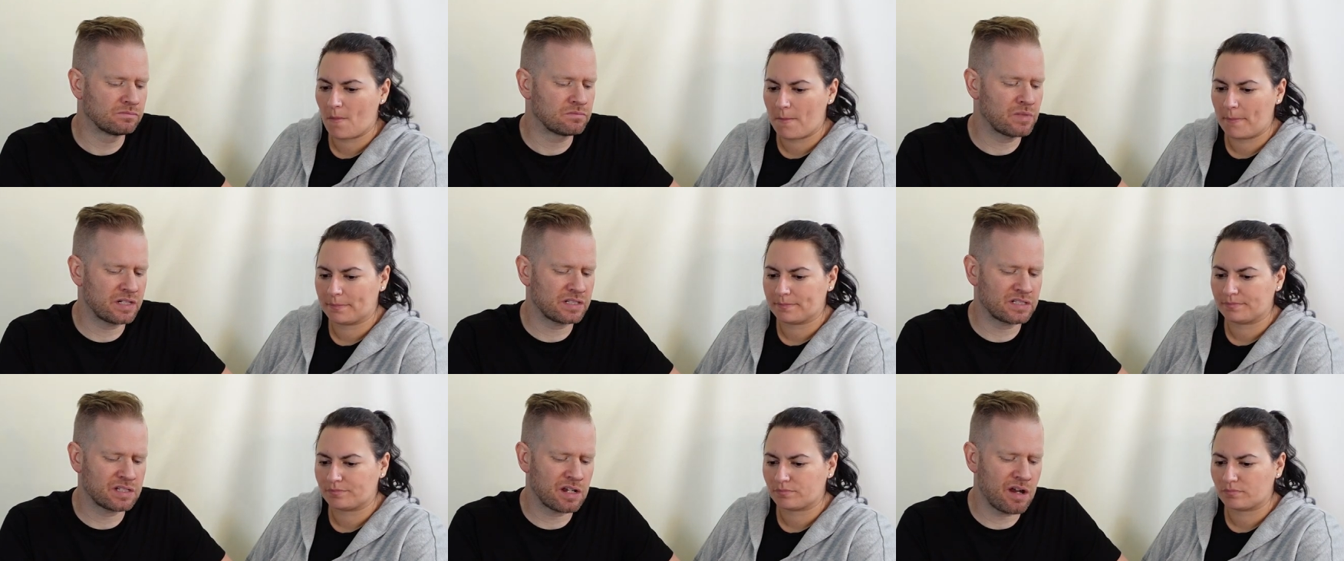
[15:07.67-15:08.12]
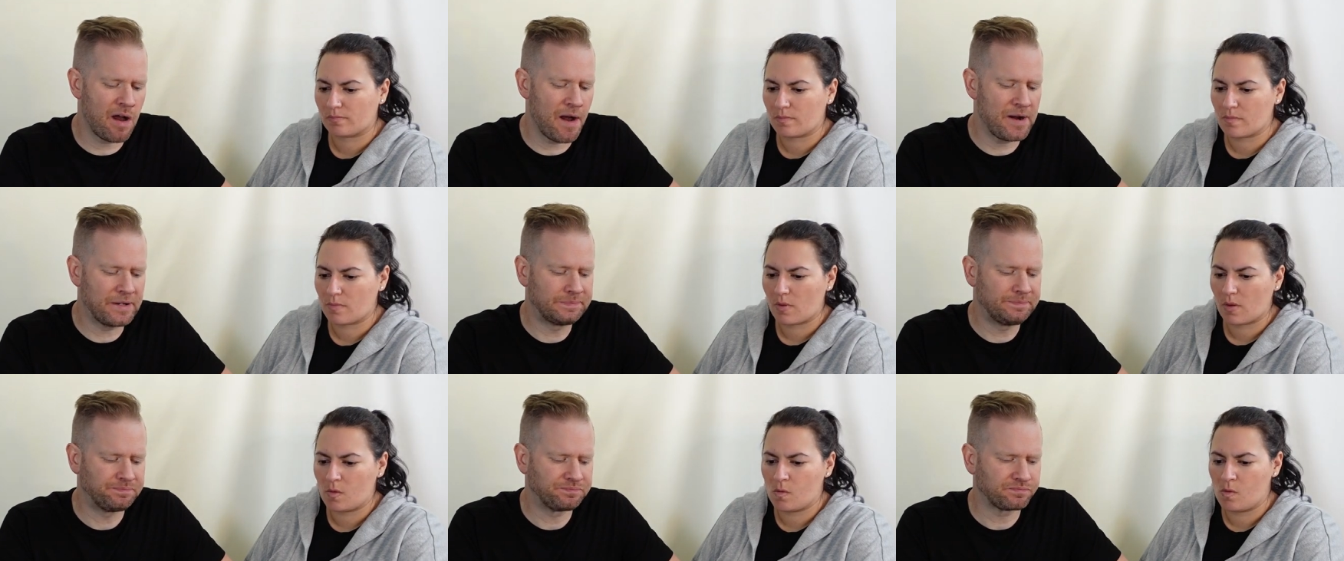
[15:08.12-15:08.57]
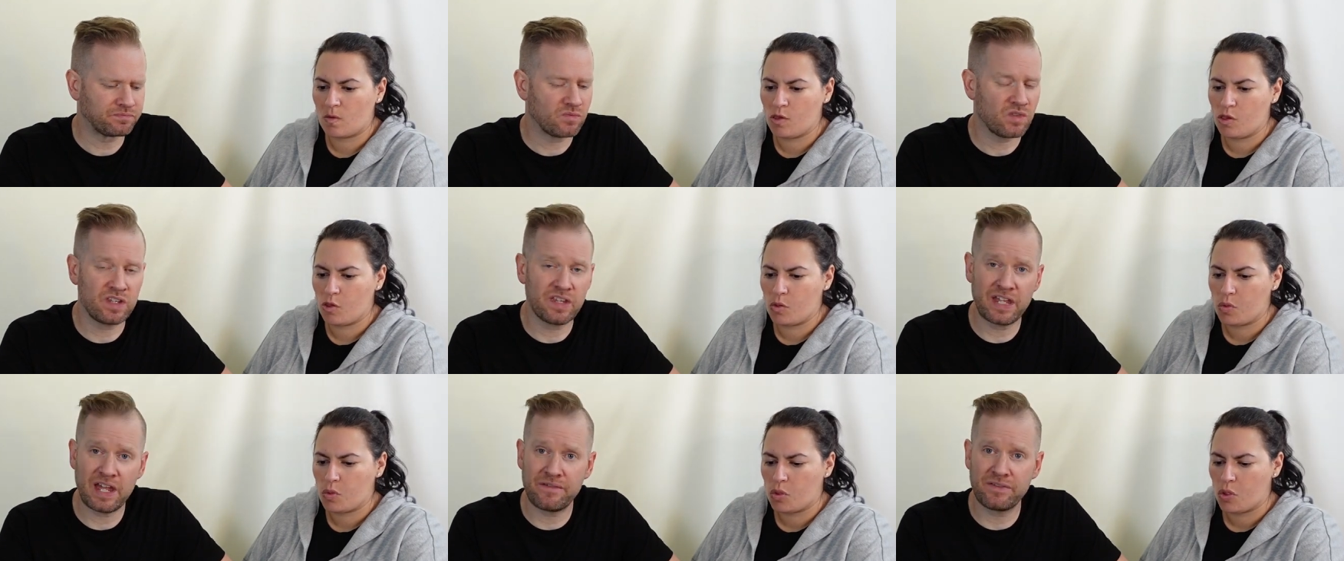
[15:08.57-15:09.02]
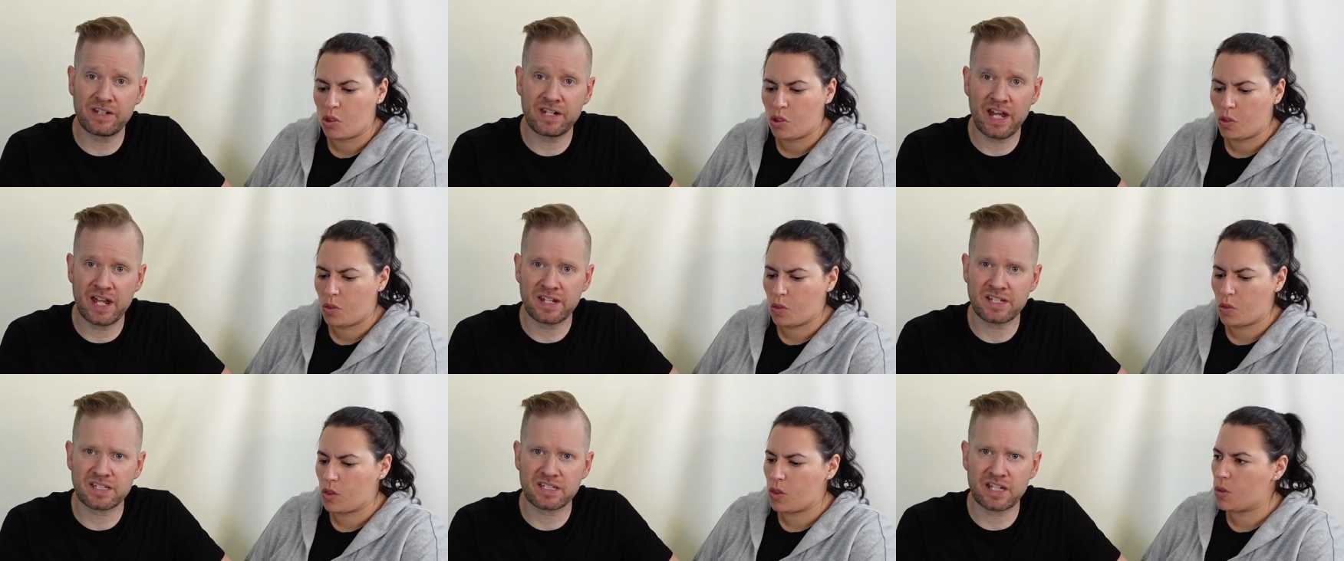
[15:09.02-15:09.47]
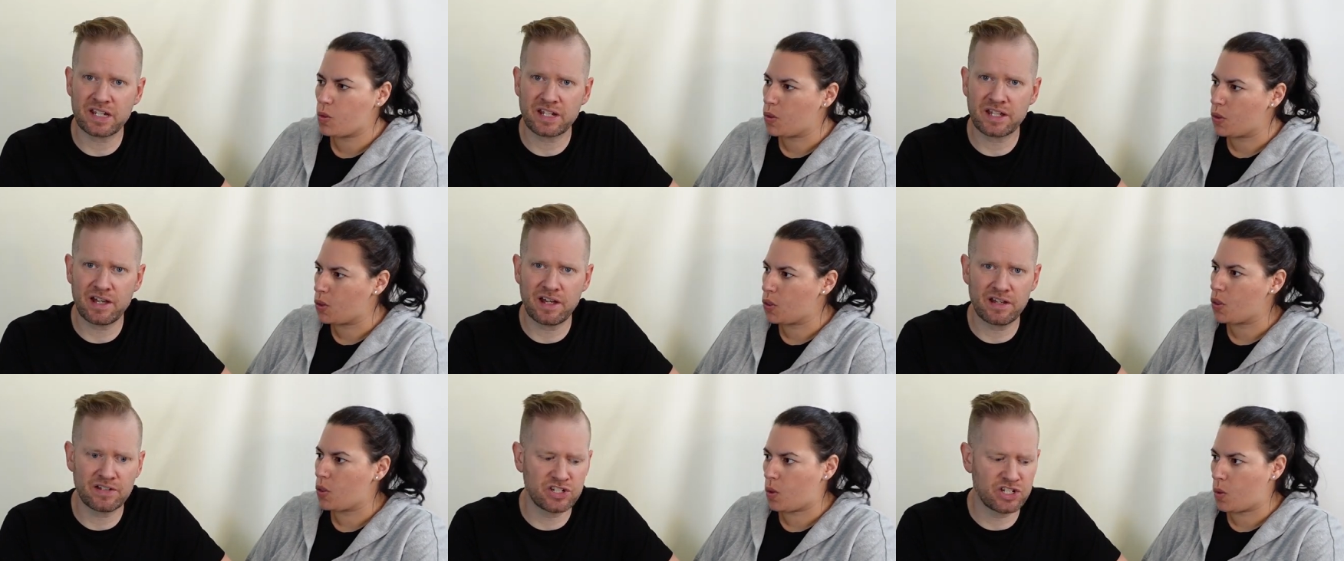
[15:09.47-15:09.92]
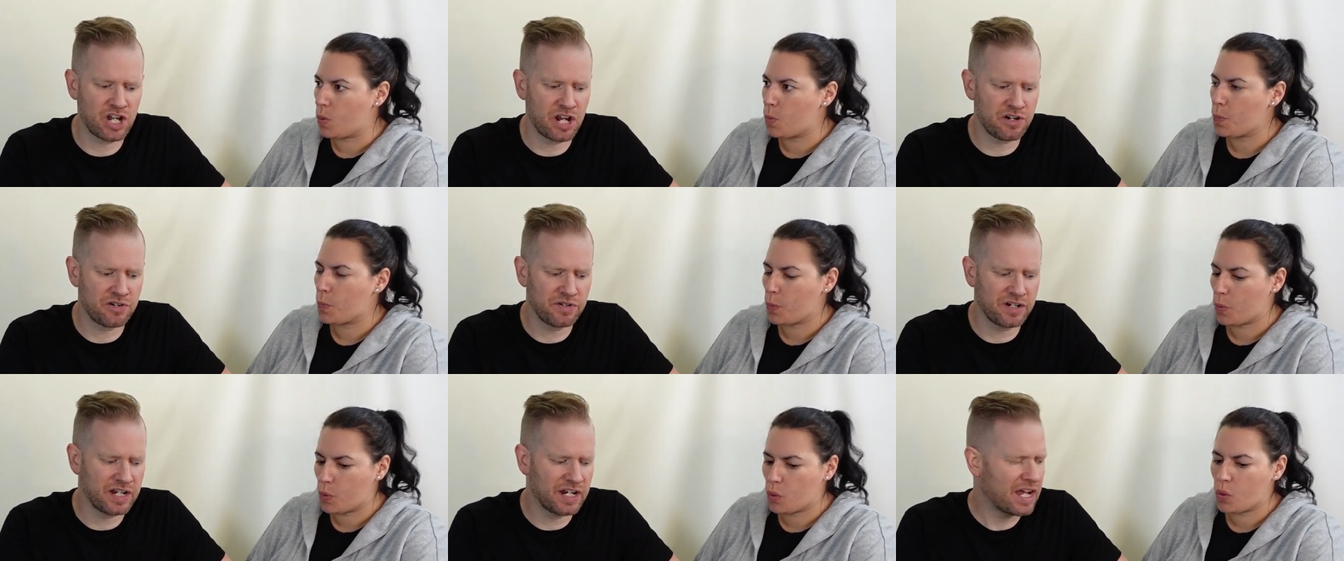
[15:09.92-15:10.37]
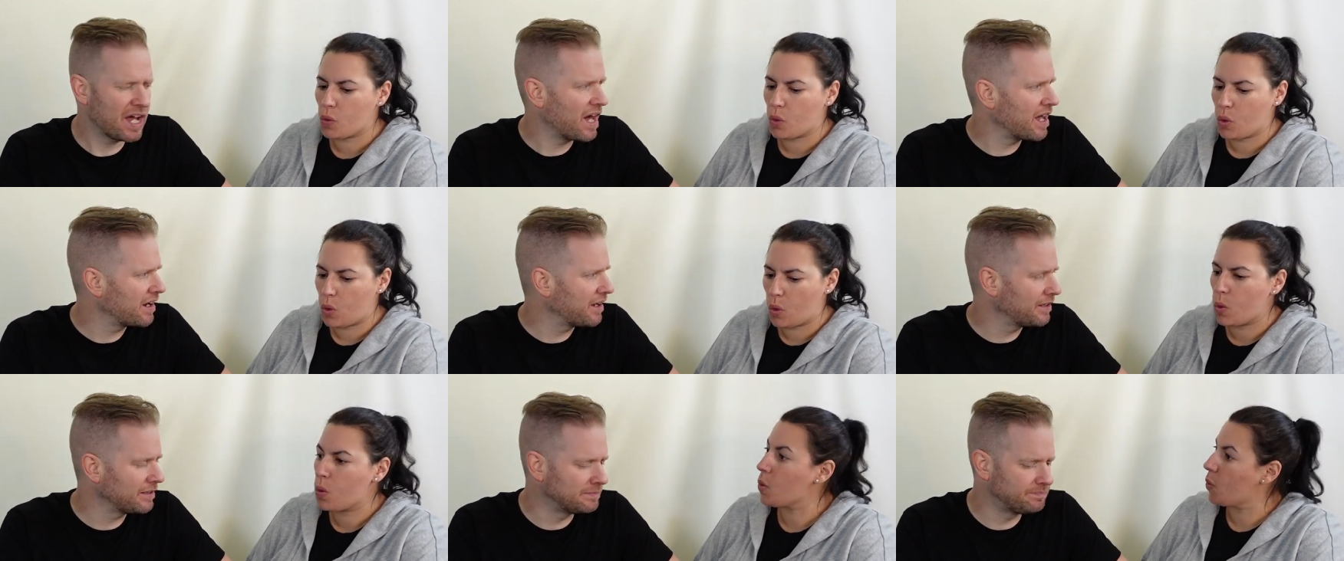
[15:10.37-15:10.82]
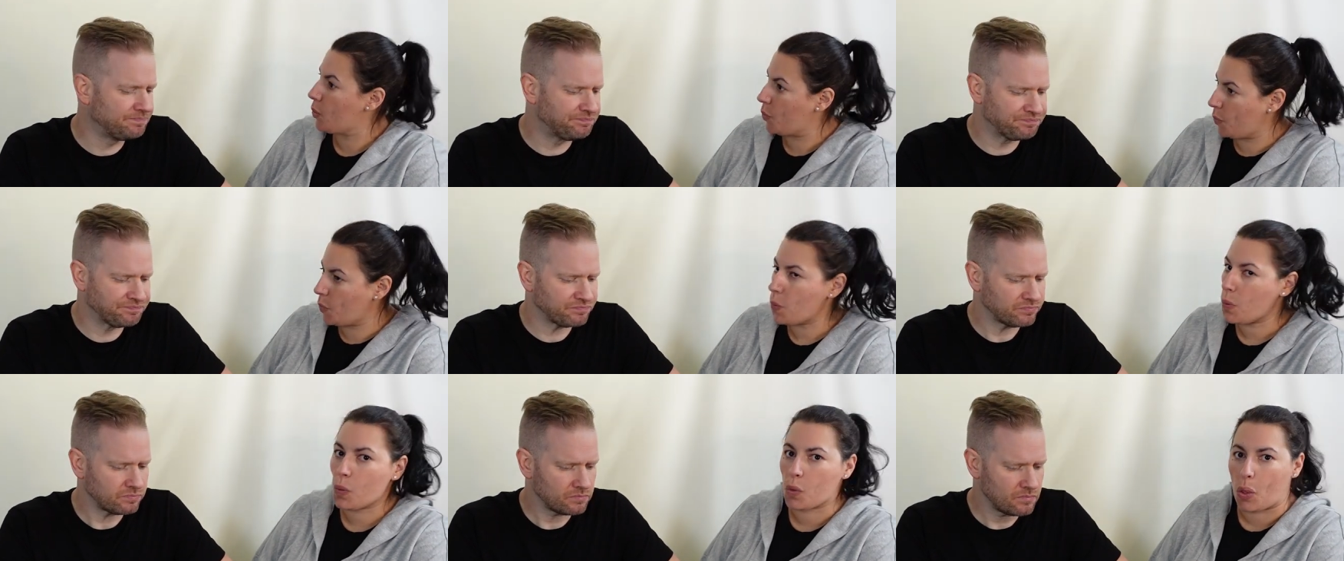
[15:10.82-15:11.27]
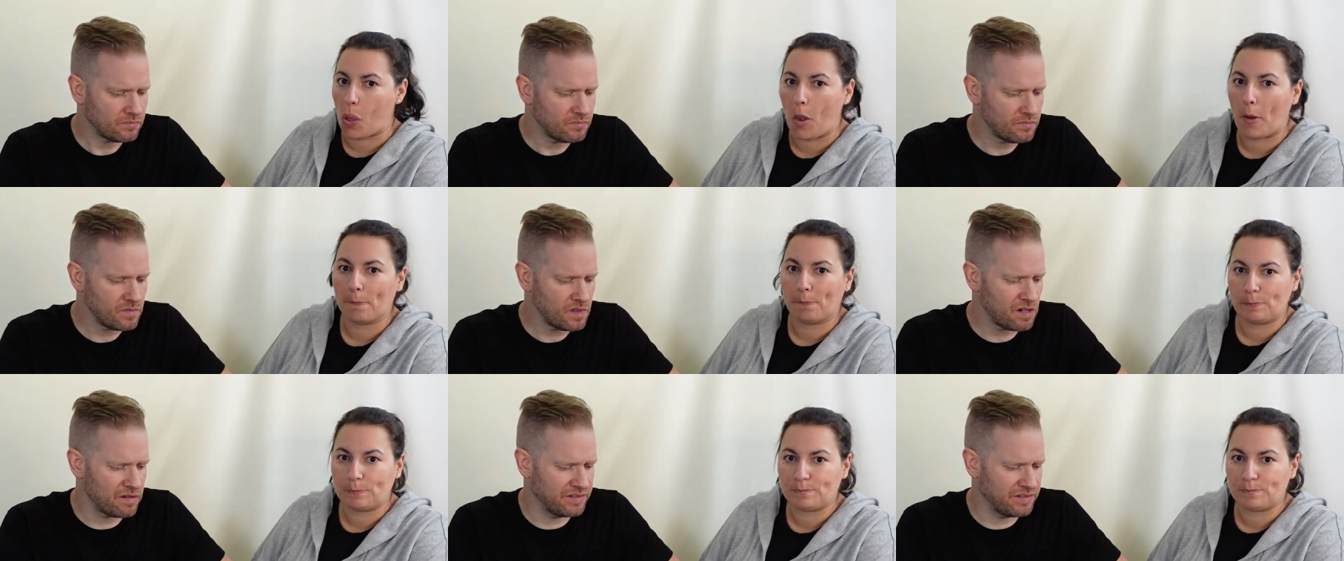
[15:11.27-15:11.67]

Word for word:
Speaker 1: But uh, they have a nice like uh, cheddary kind of mm -hmm.